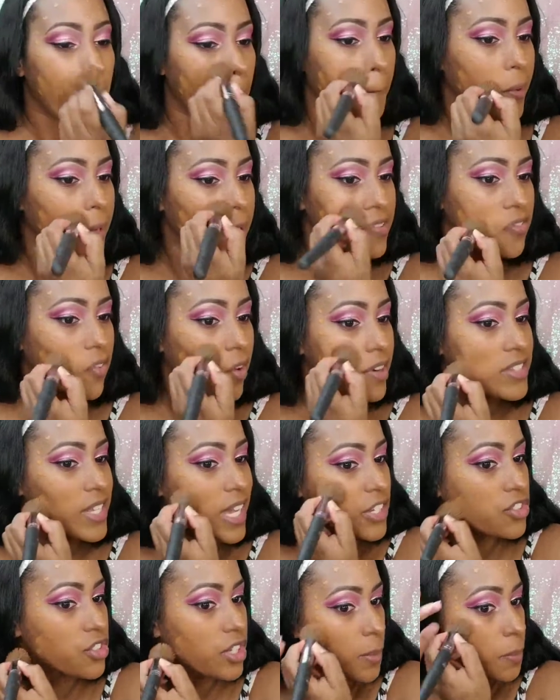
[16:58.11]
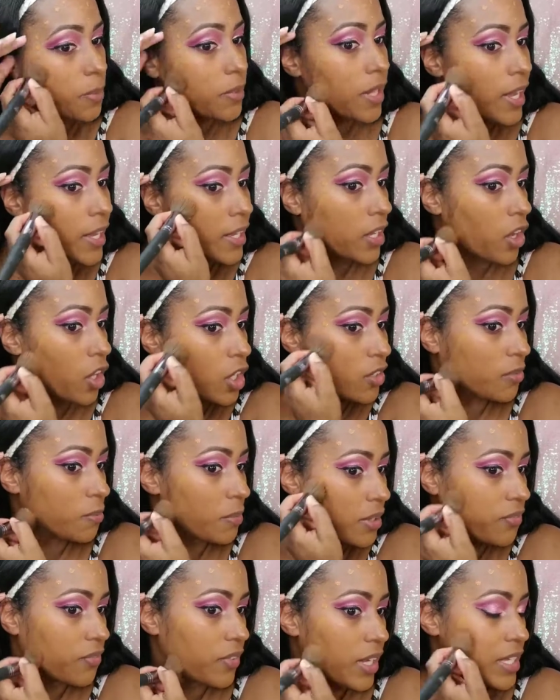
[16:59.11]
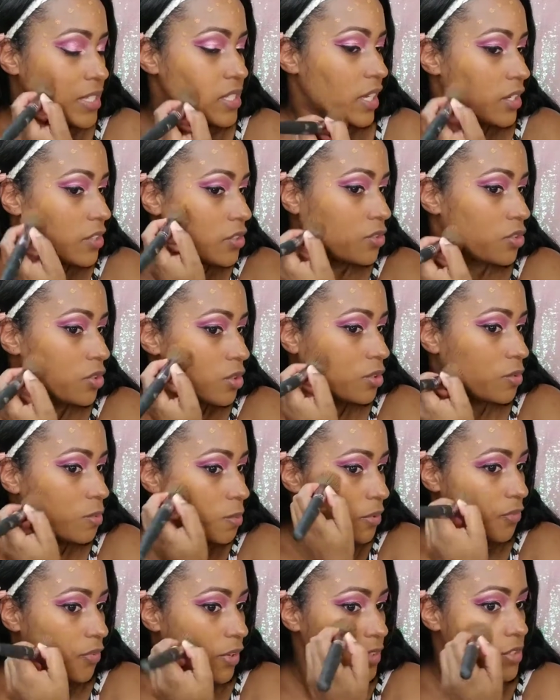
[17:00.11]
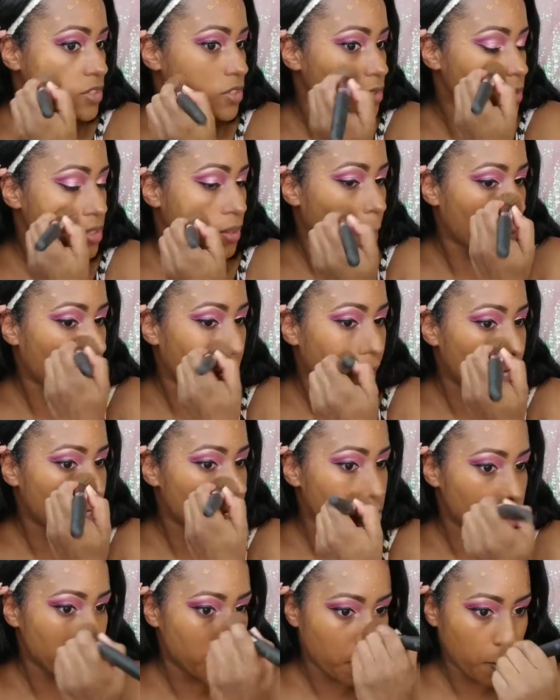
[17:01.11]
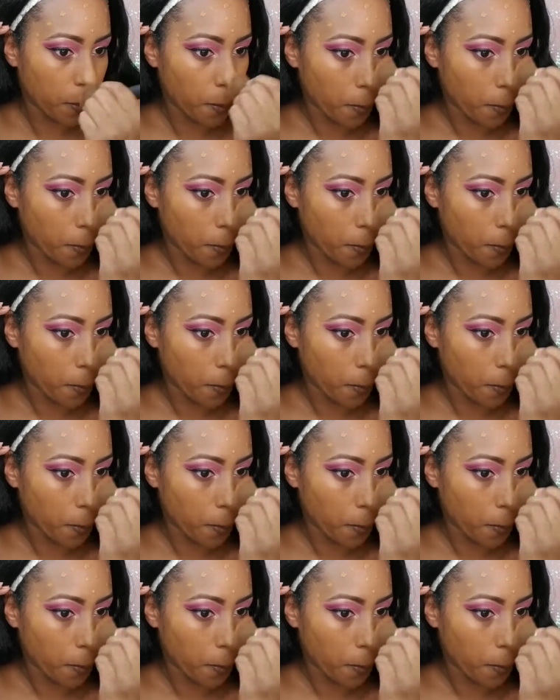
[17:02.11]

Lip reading: But as far as actually applying it all over my face, I do first use a brush.